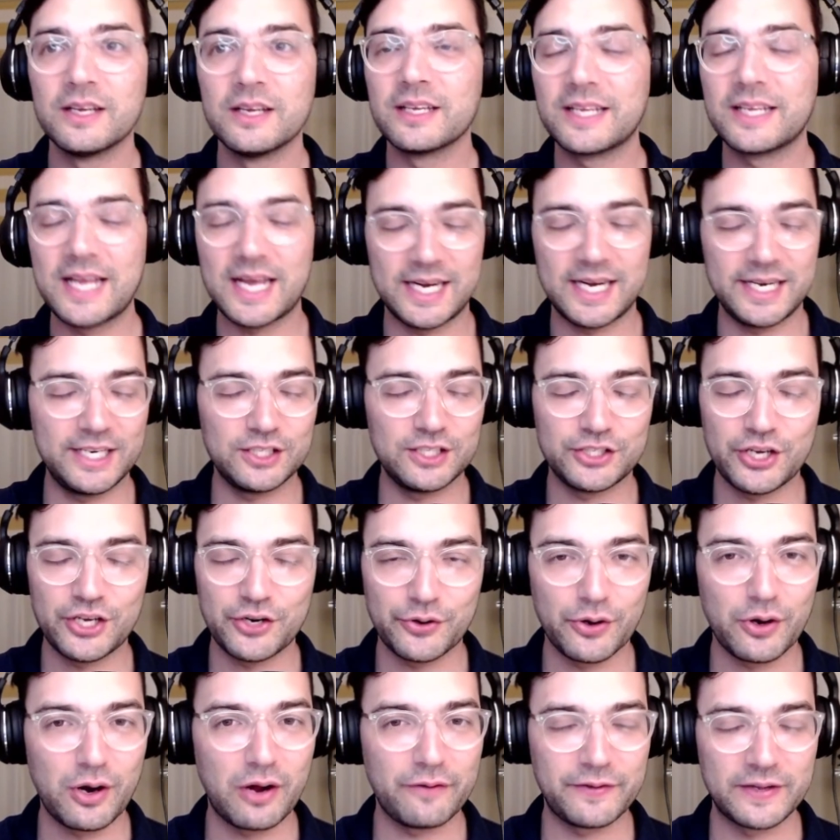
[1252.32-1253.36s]
Get an
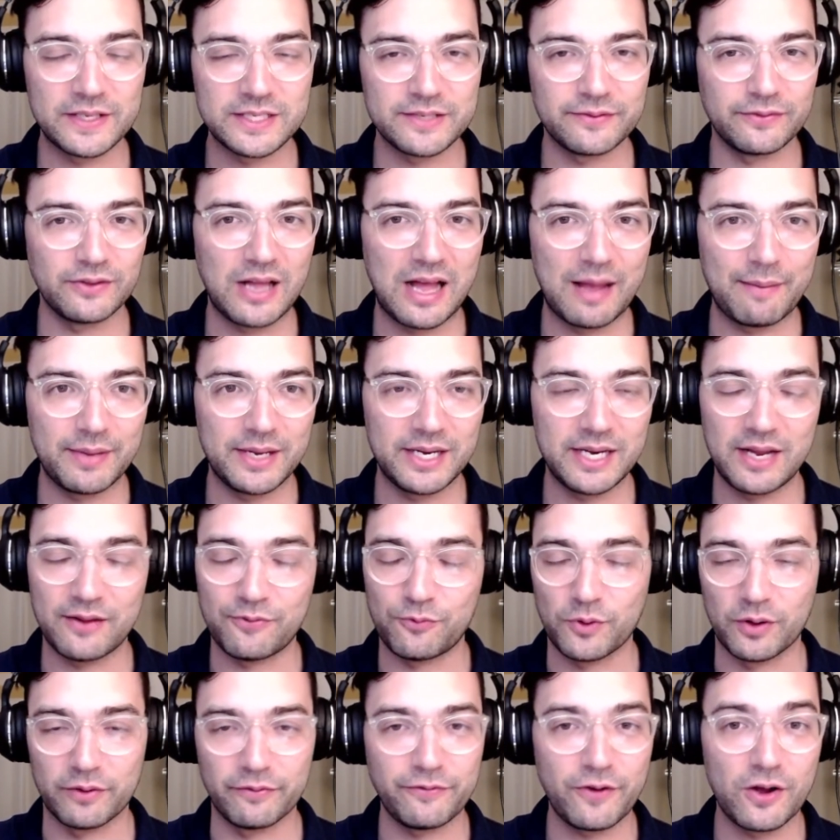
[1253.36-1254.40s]
interior offensive lineman
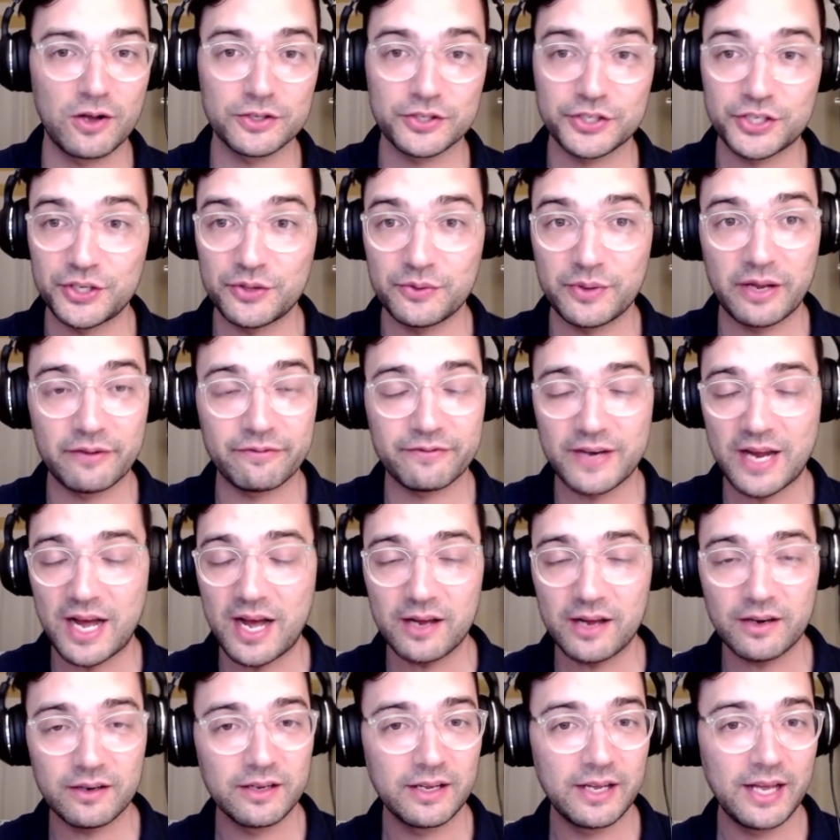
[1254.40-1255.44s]
if one falls to you. If
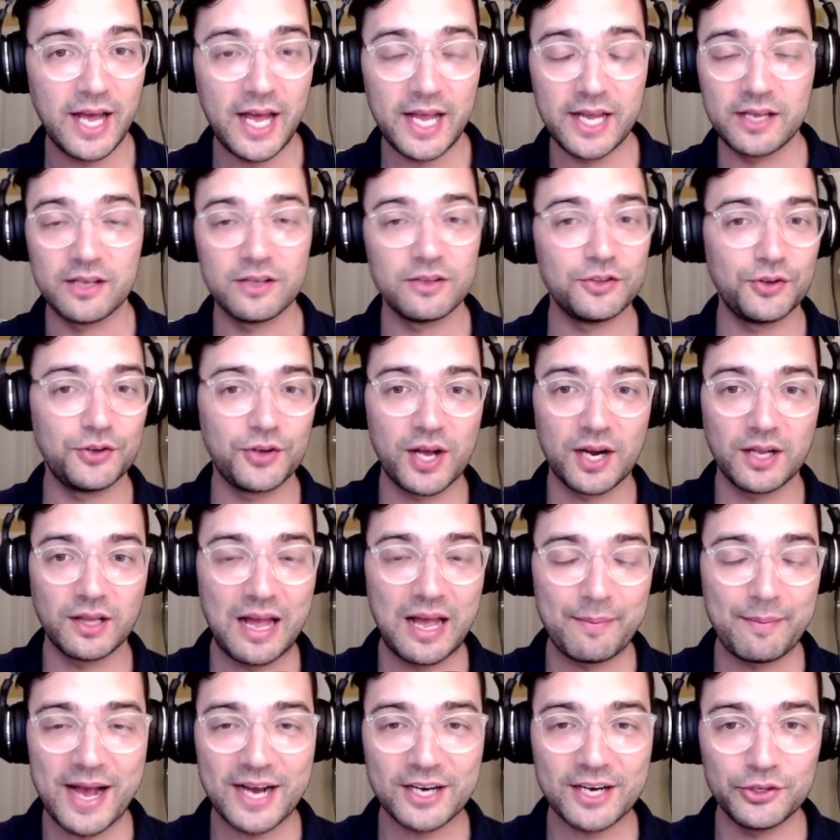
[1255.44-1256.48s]
not, hey, you got a
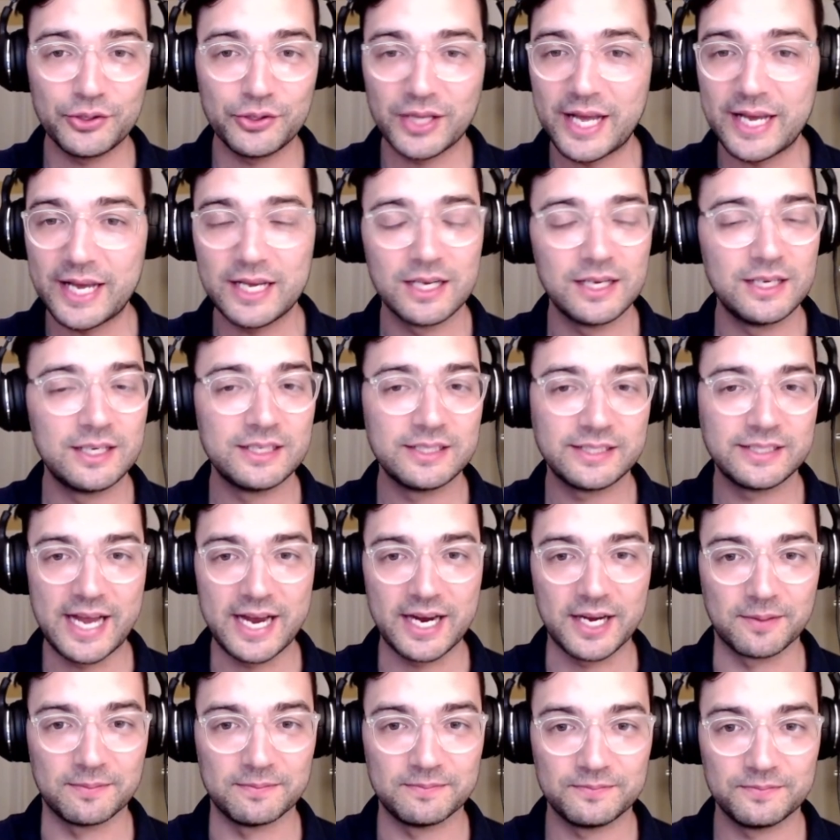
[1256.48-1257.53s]
linebacker you like?
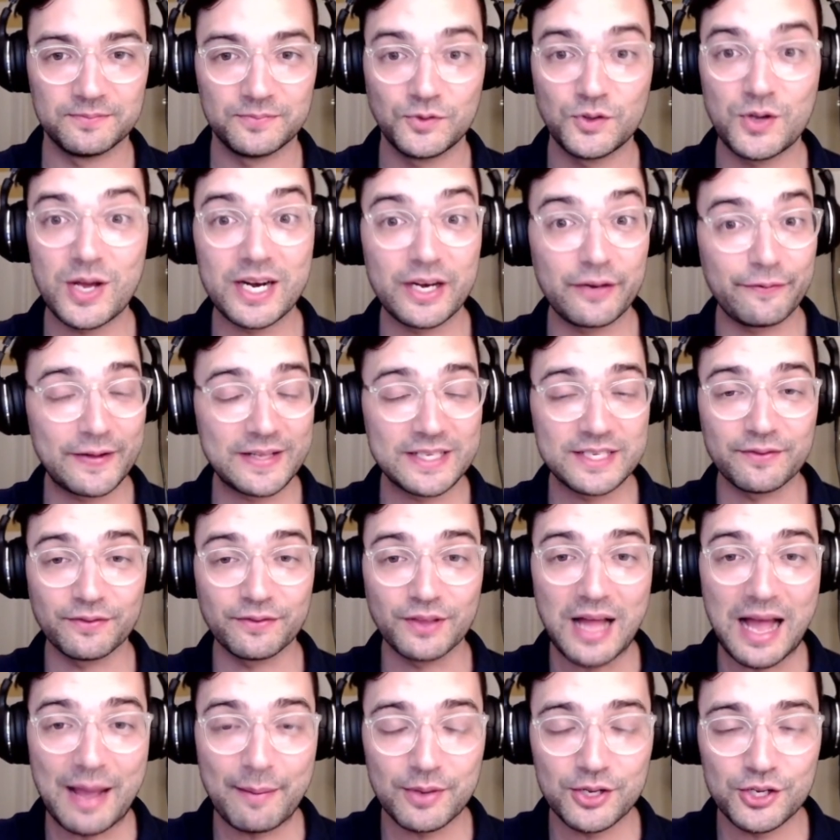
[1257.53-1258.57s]
Take him. You got a defensive
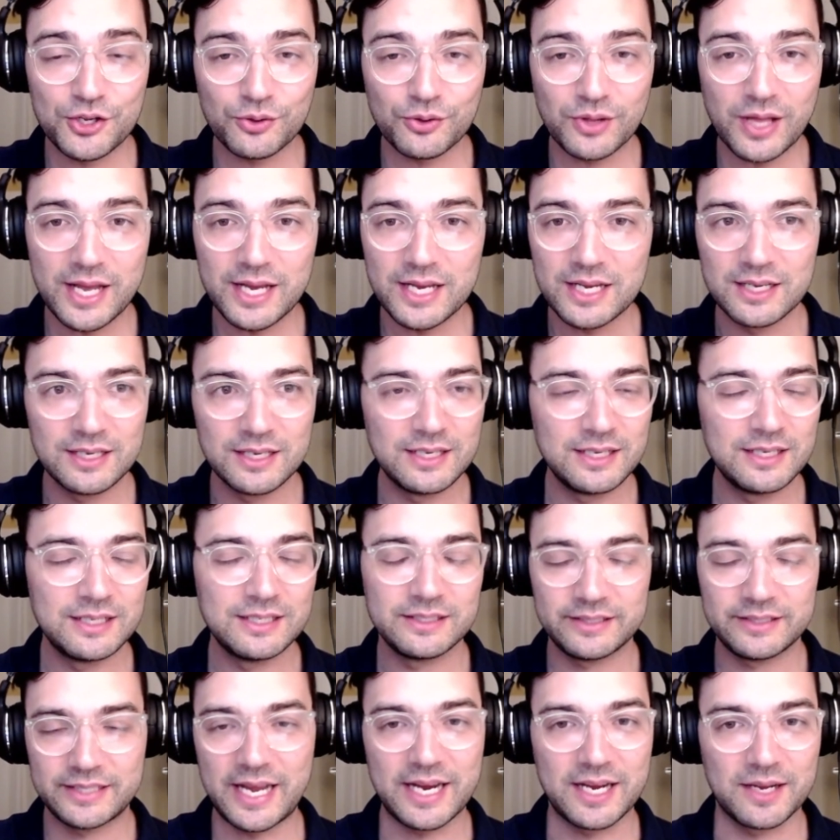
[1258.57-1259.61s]
lineman you like?
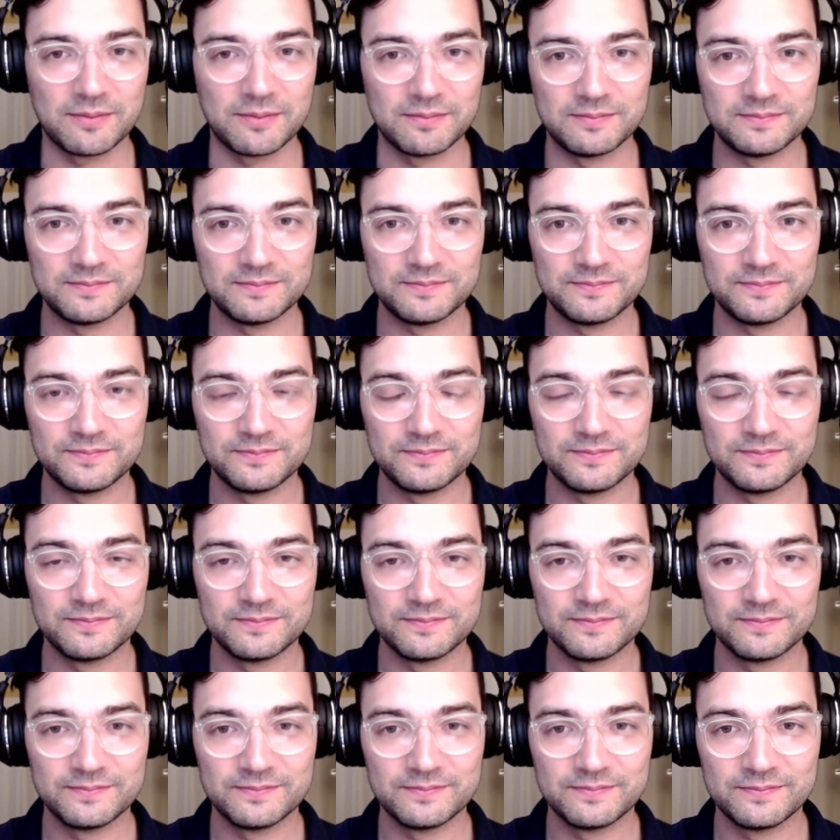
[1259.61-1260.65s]
Take him.
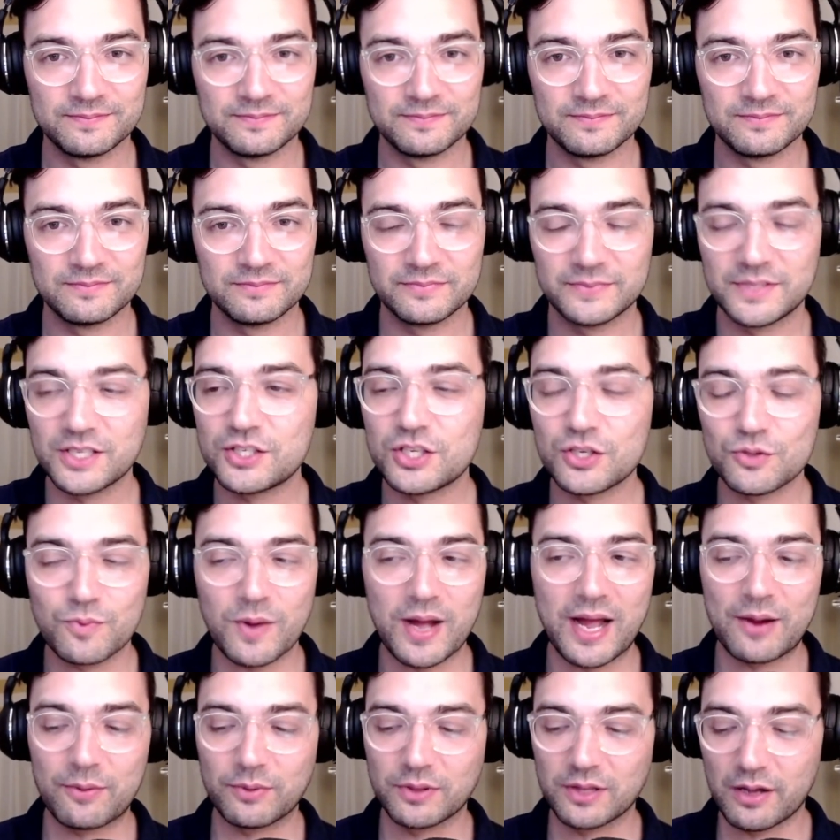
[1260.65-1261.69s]
This is
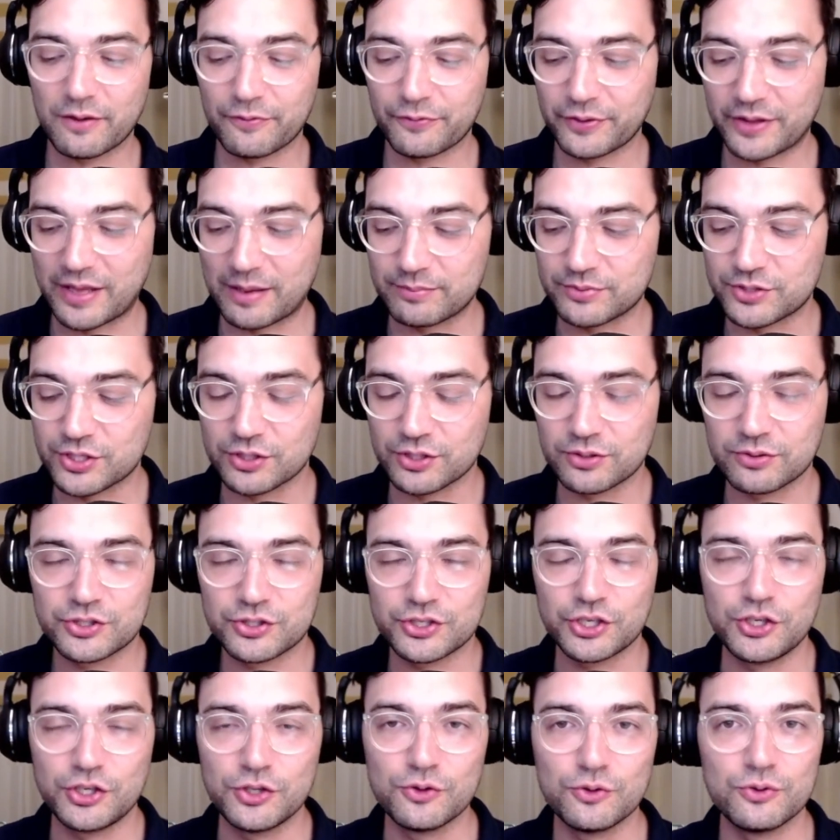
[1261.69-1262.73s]
why I would love for them
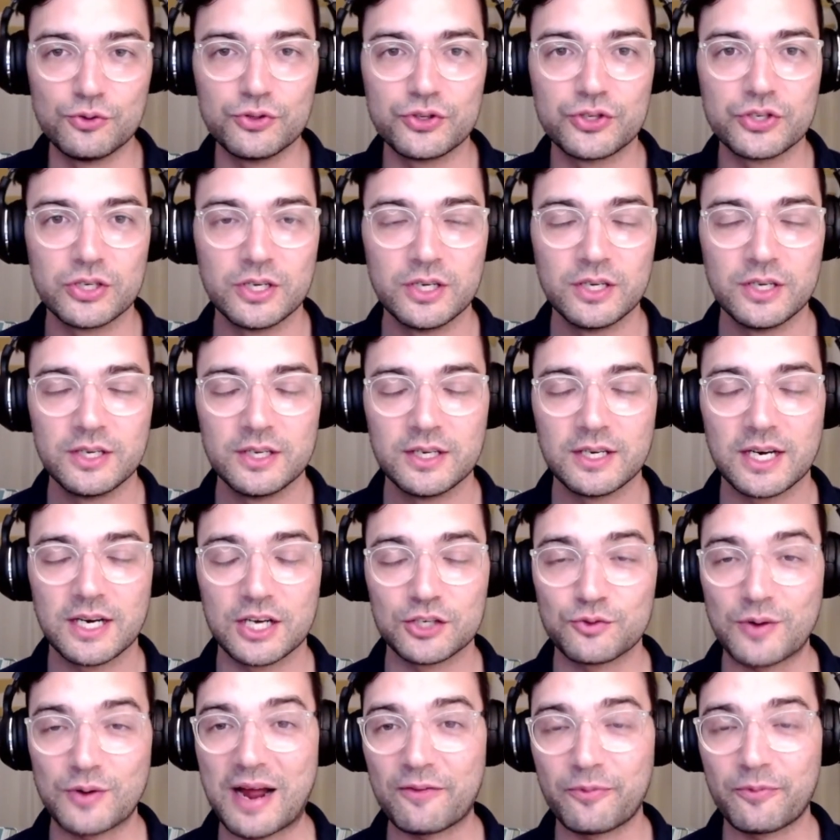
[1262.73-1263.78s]
to use a
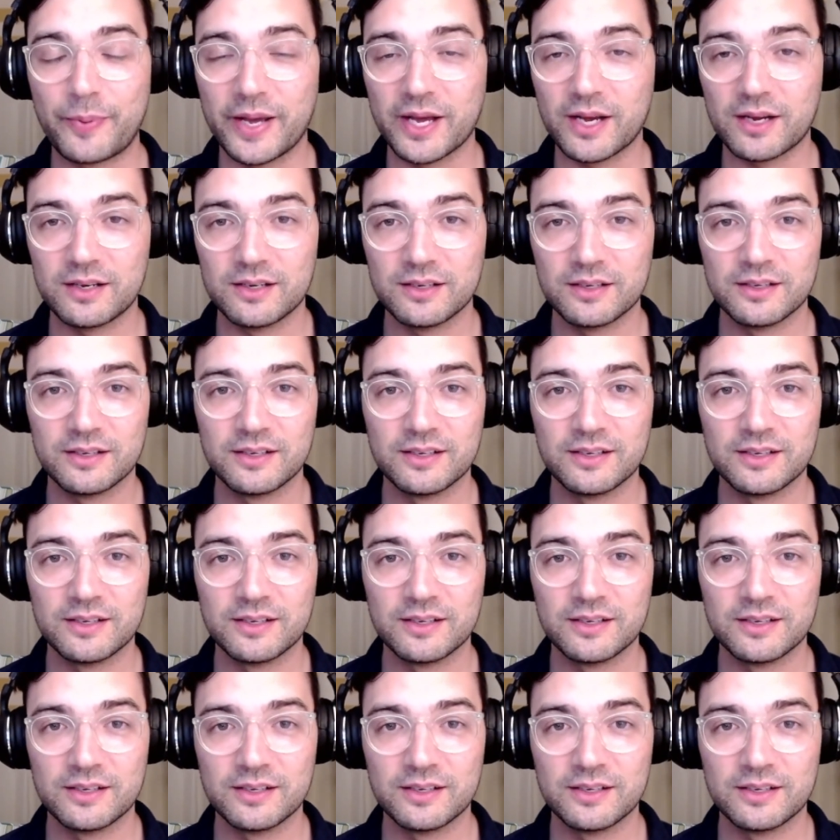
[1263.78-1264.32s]
draft pick